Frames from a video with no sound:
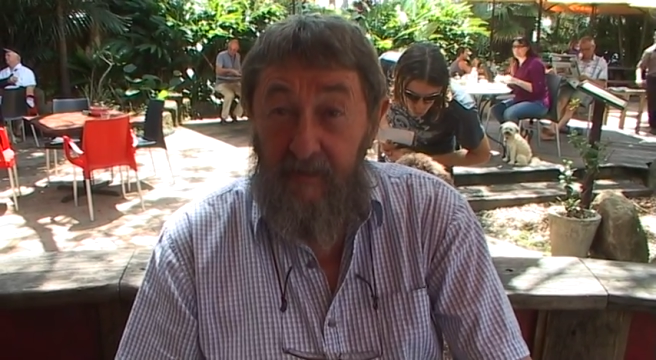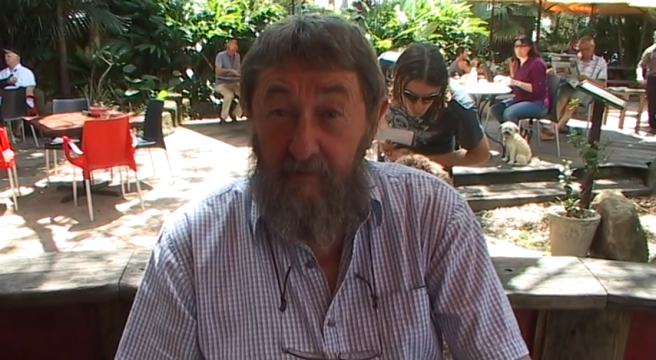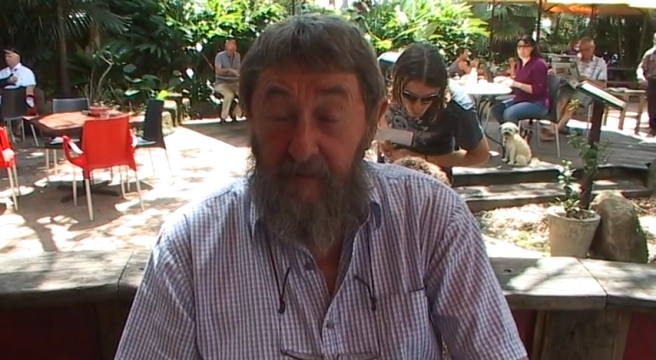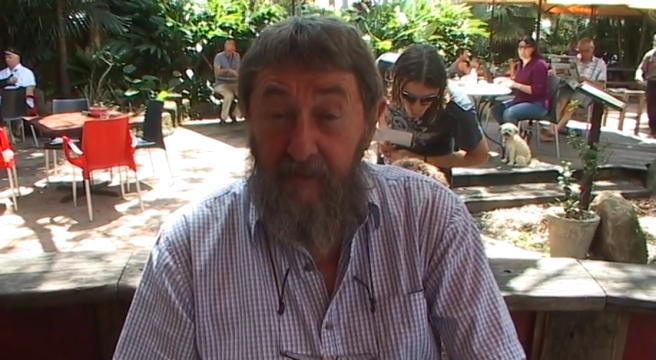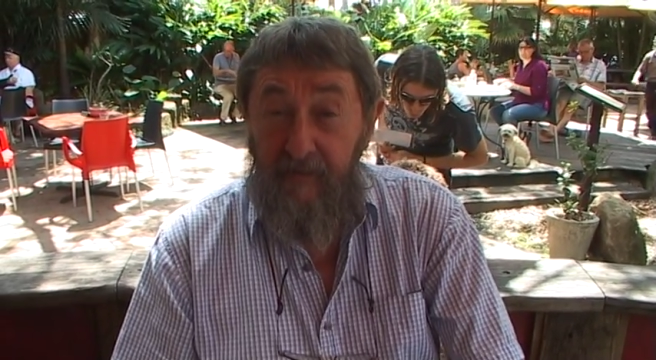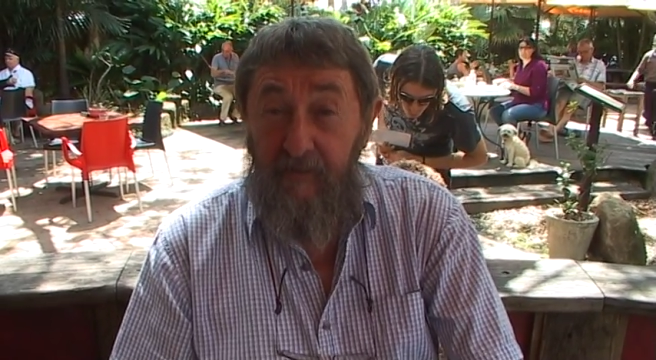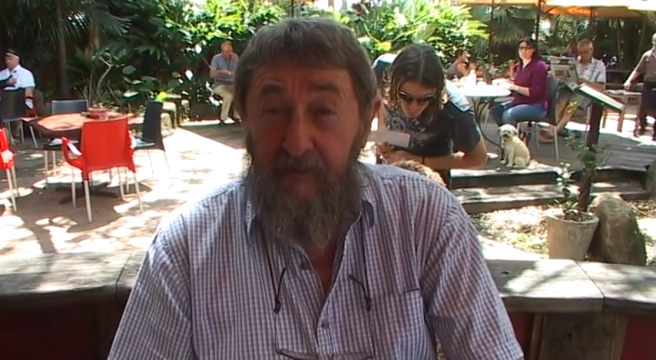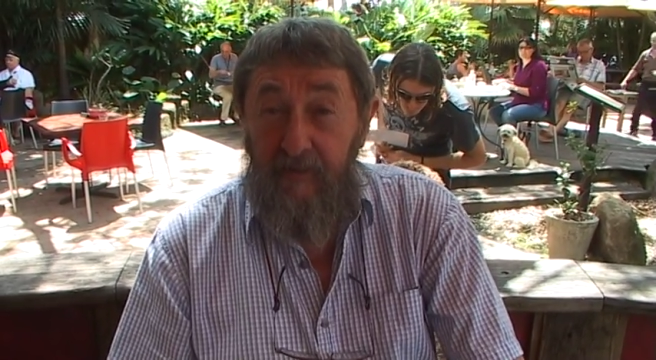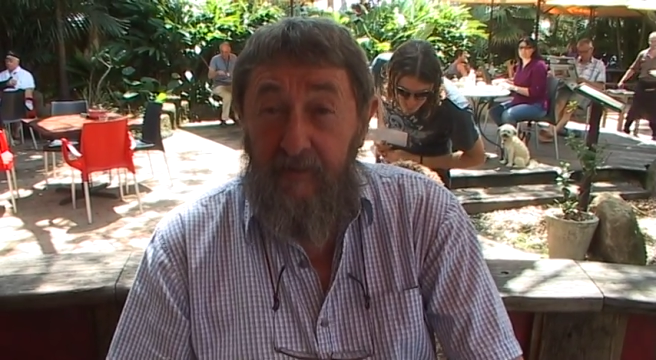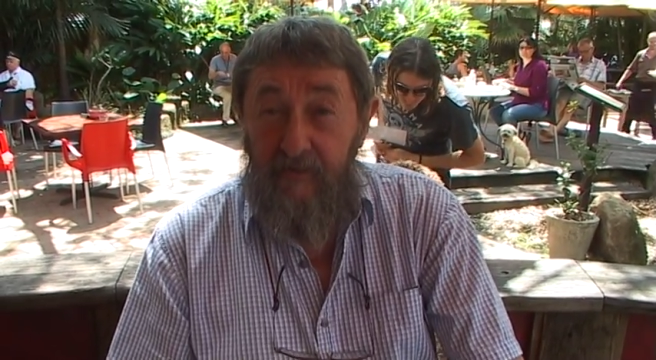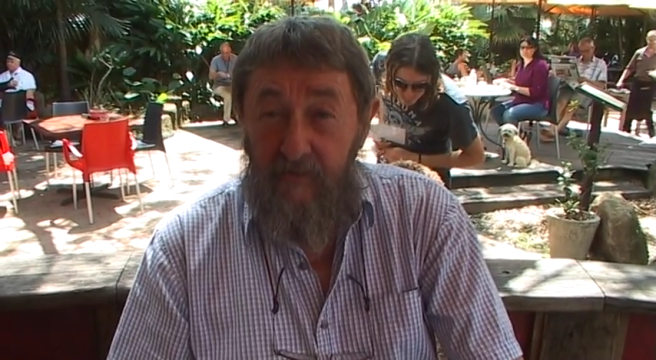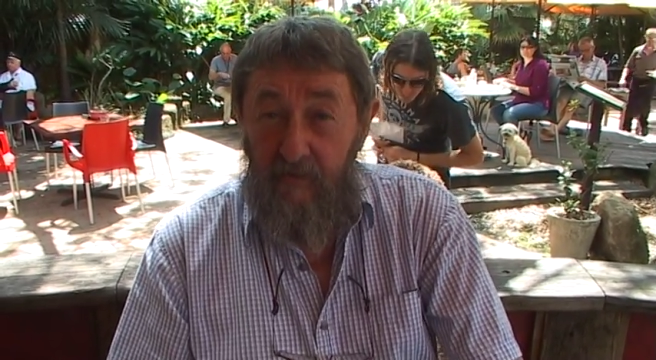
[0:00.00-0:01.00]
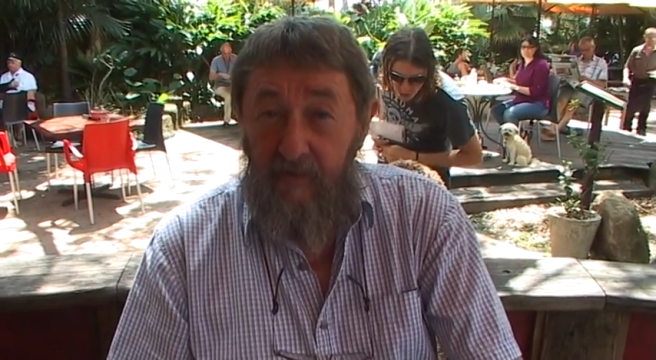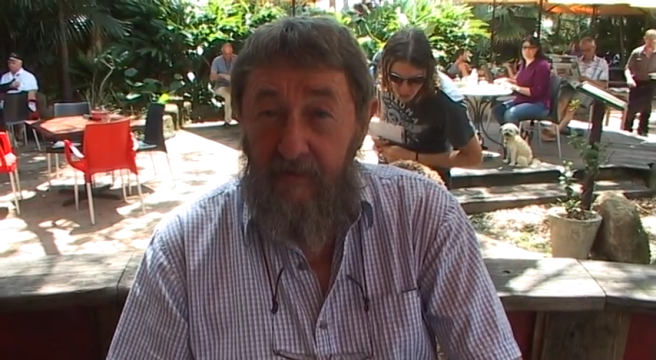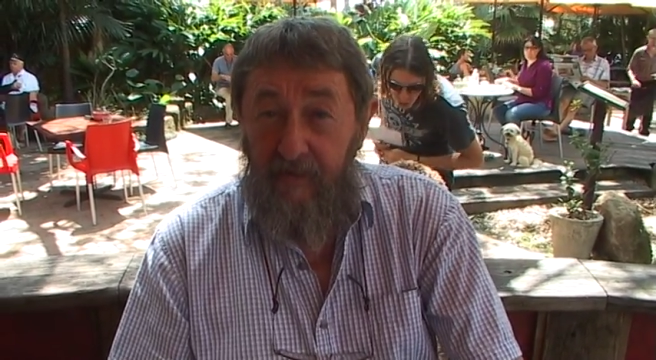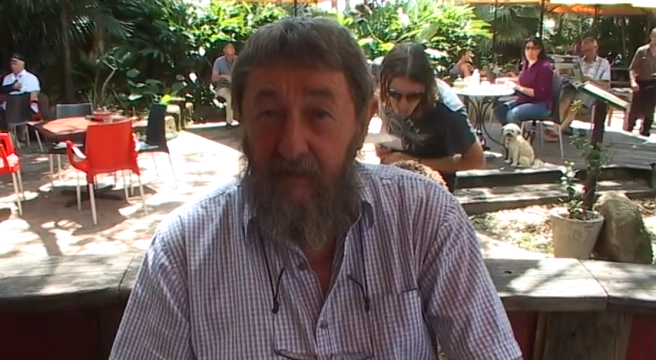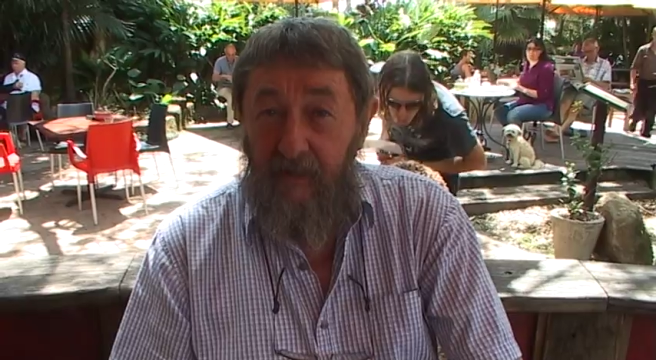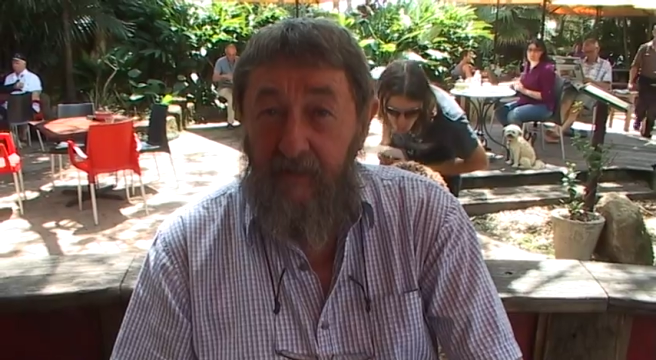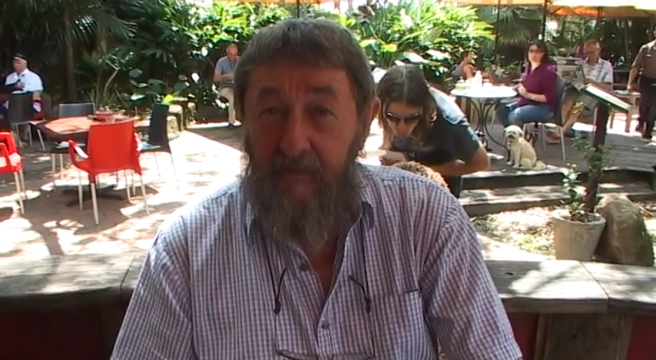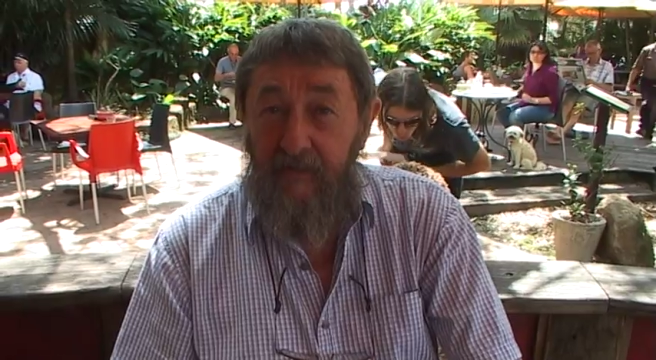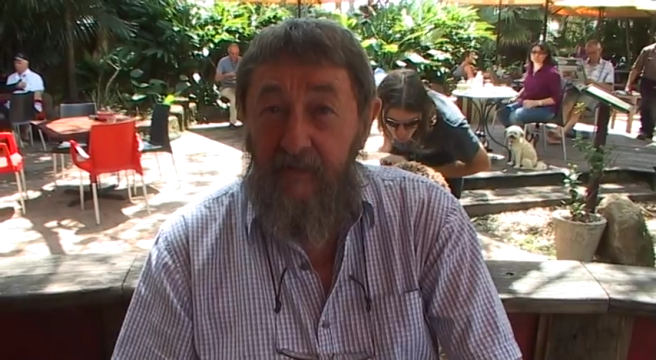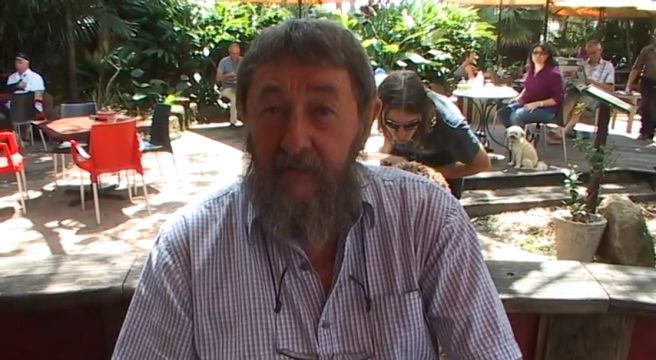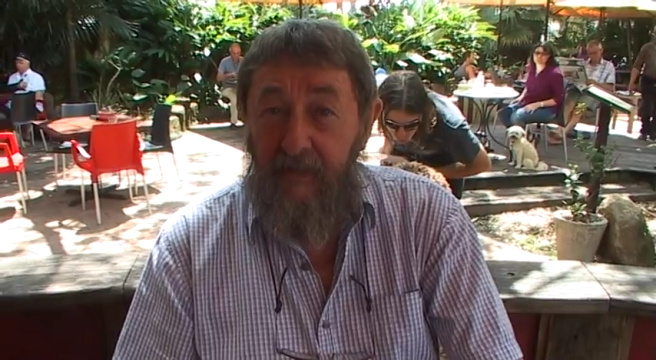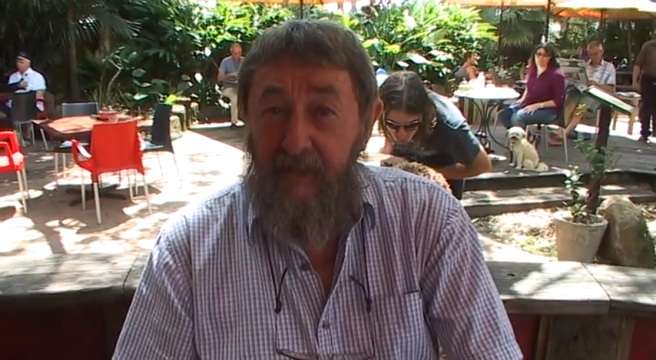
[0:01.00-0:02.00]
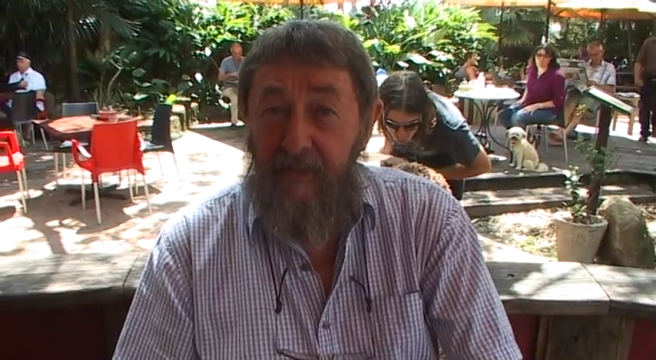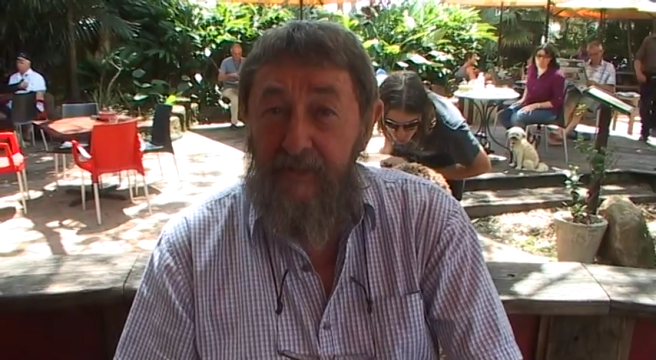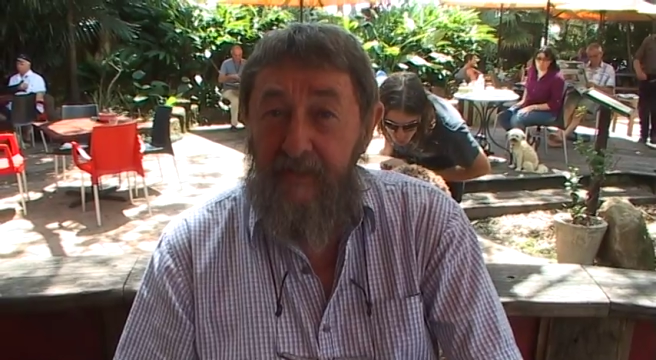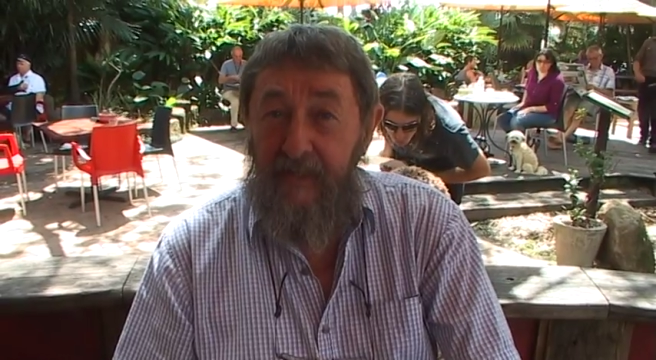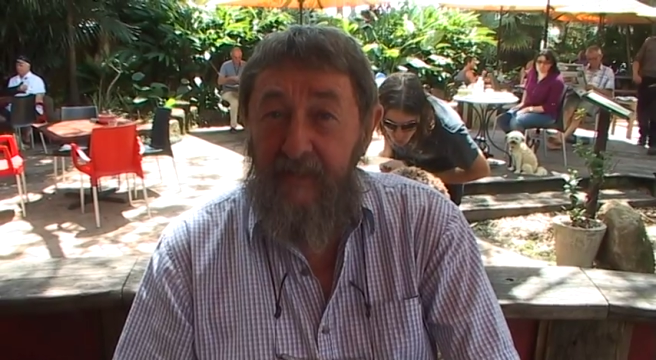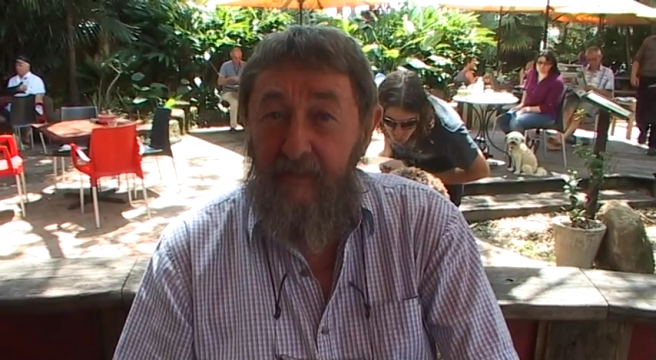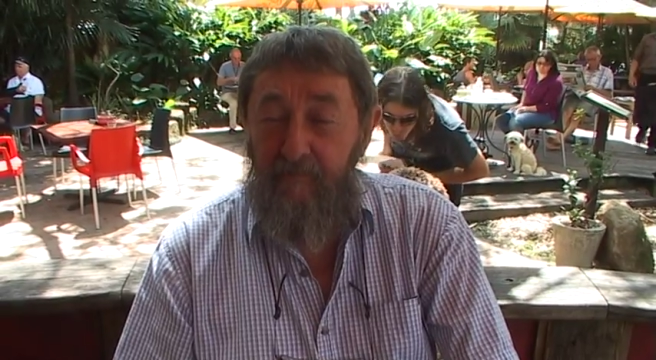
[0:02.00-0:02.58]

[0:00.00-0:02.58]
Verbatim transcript: But Julia Gillard can now start